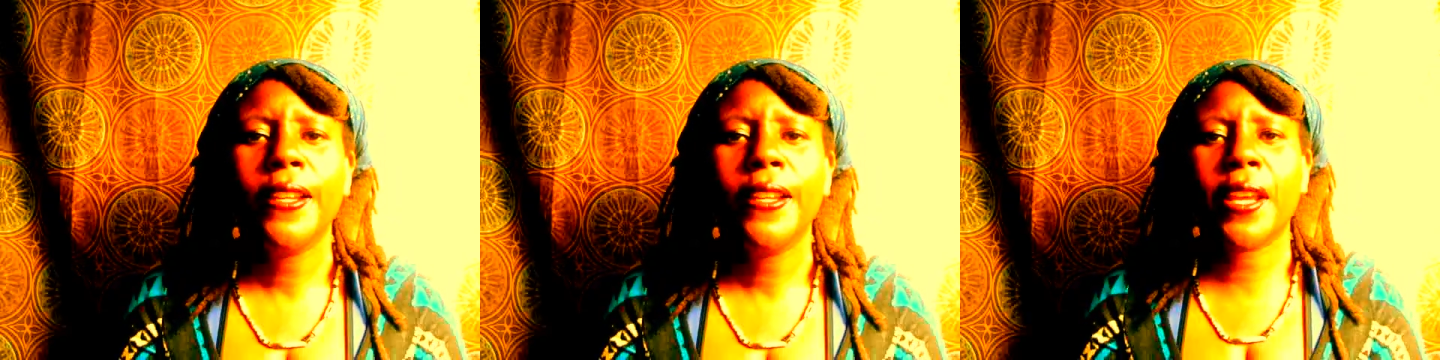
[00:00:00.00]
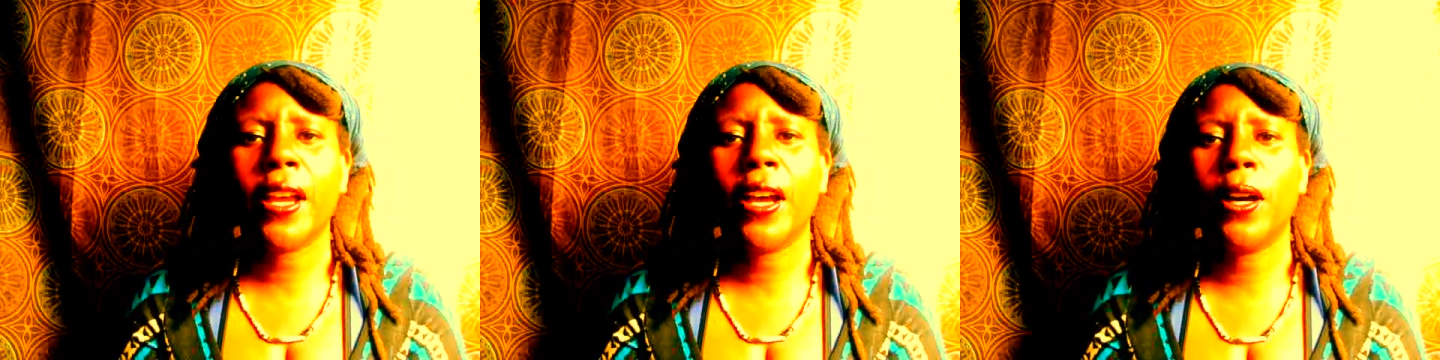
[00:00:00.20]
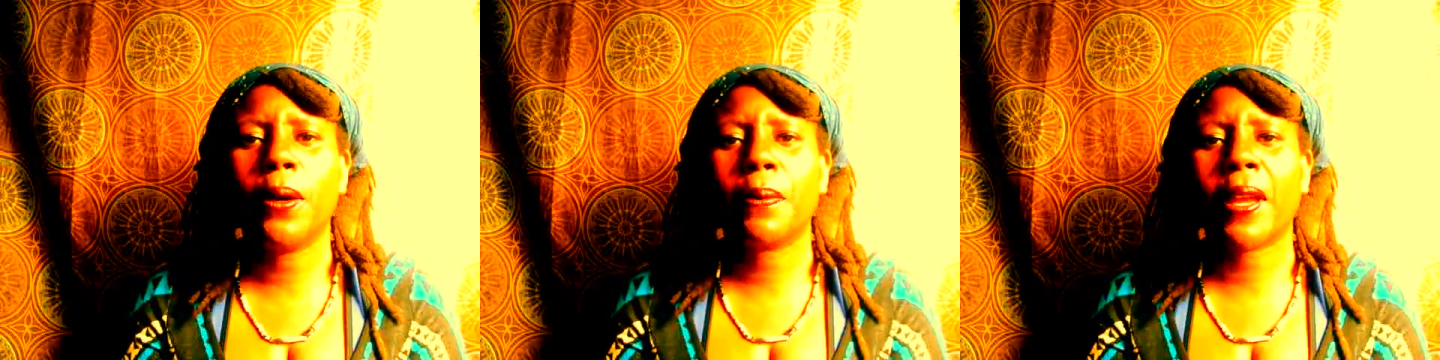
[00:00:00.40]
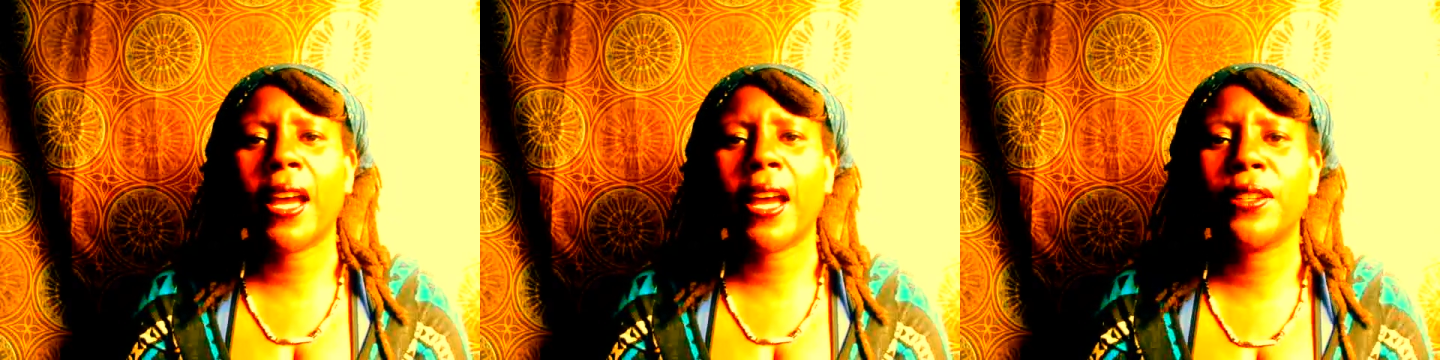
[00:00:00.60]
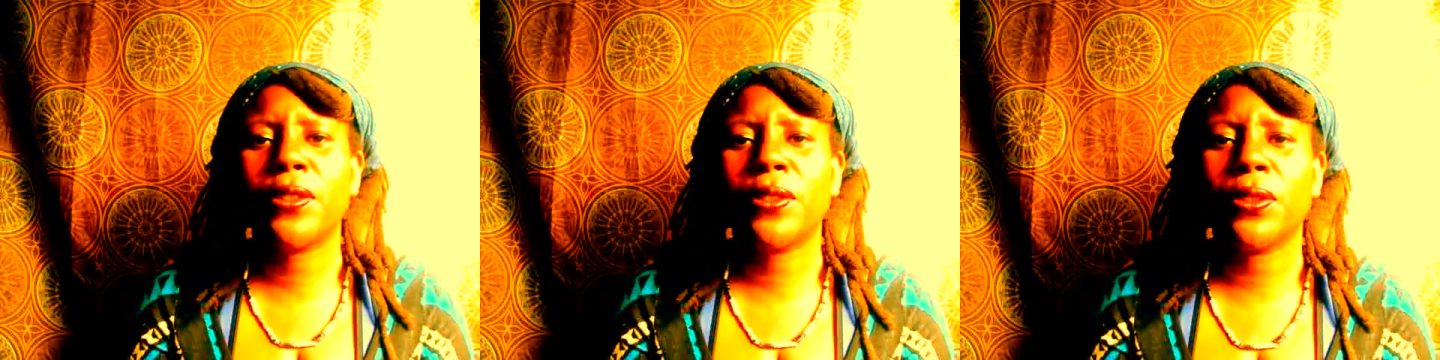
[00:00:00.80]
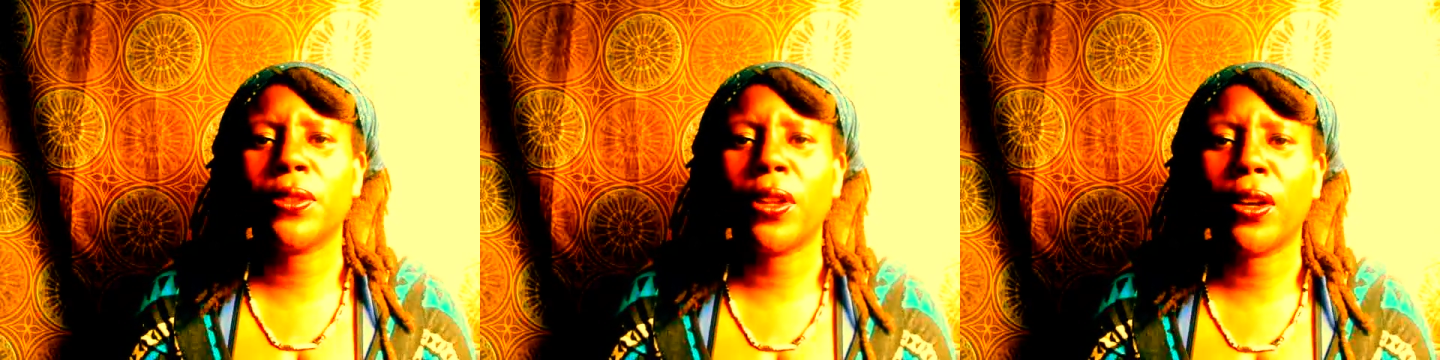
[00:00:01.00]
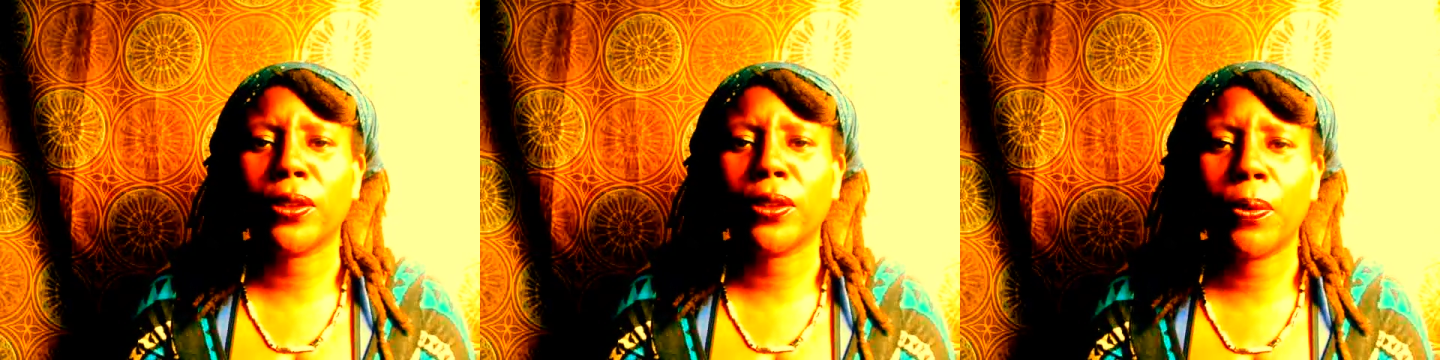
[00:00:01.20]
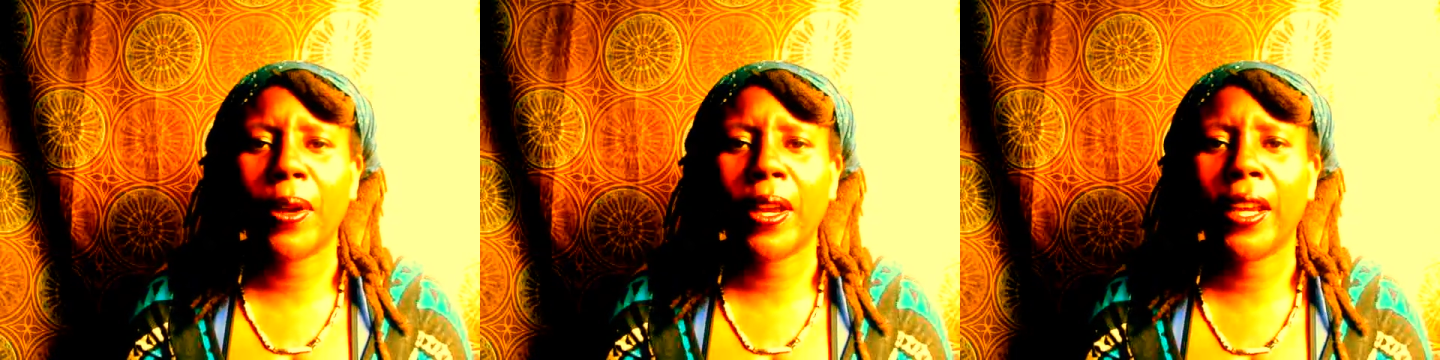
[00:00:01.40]
to help guide you along
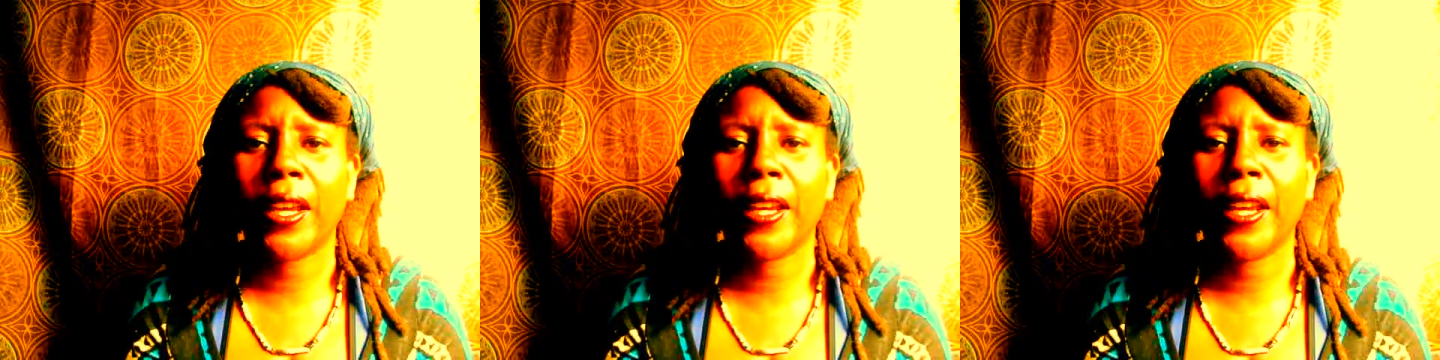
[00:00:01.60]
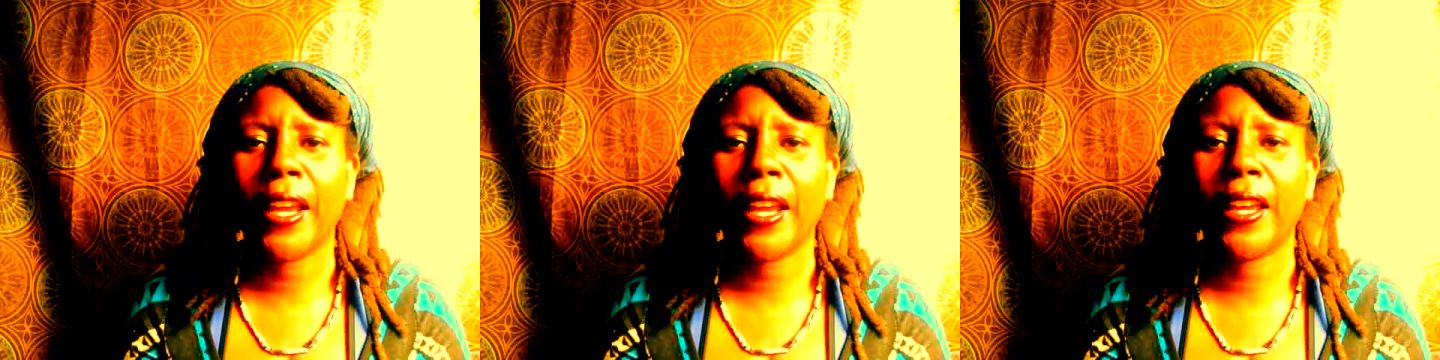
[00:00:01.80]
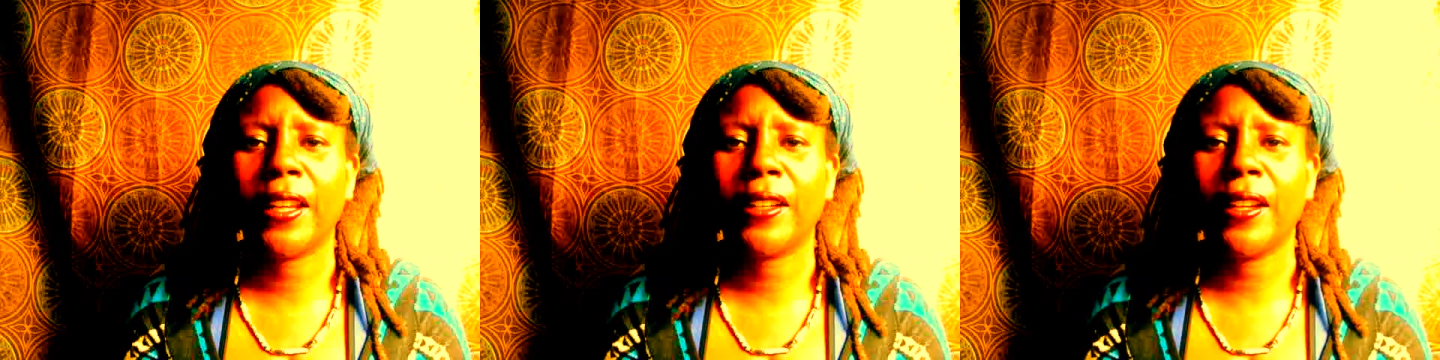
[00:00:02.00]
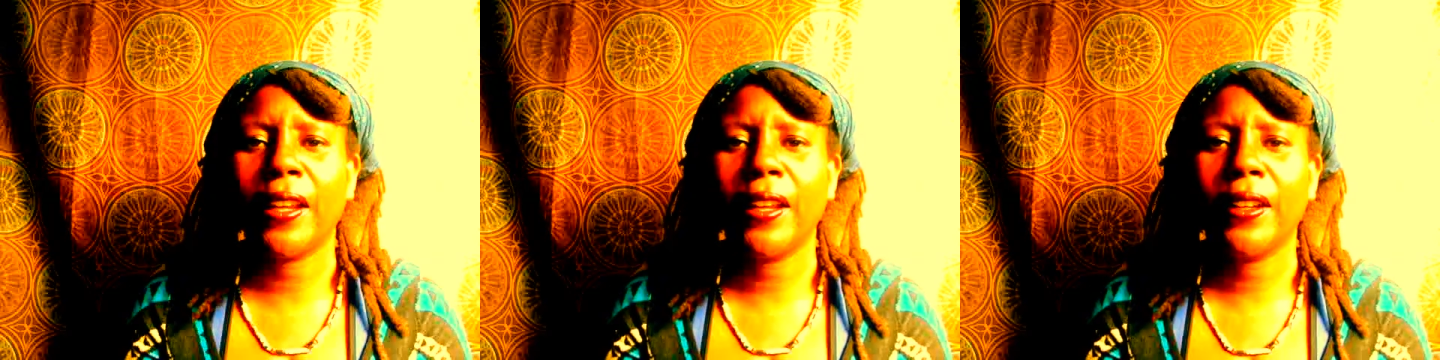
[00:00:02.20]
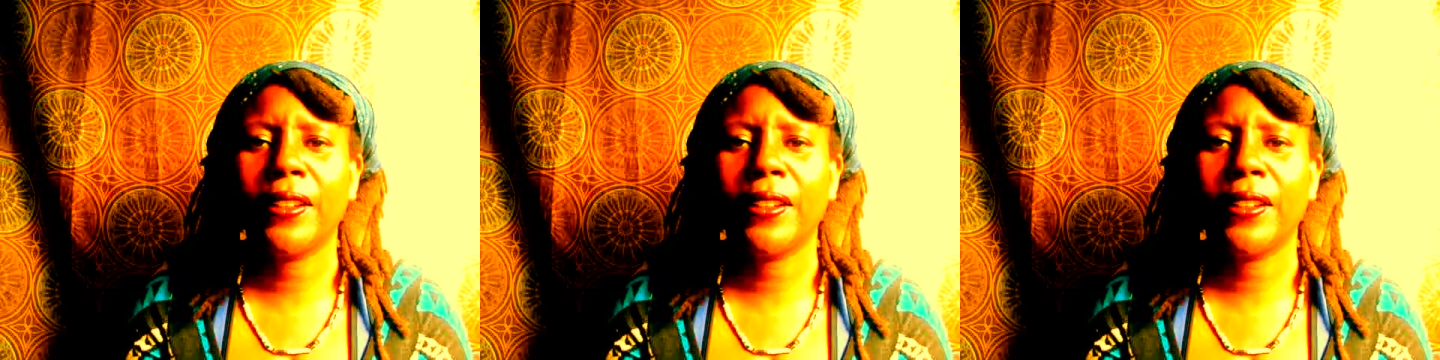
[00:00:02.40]
the way and,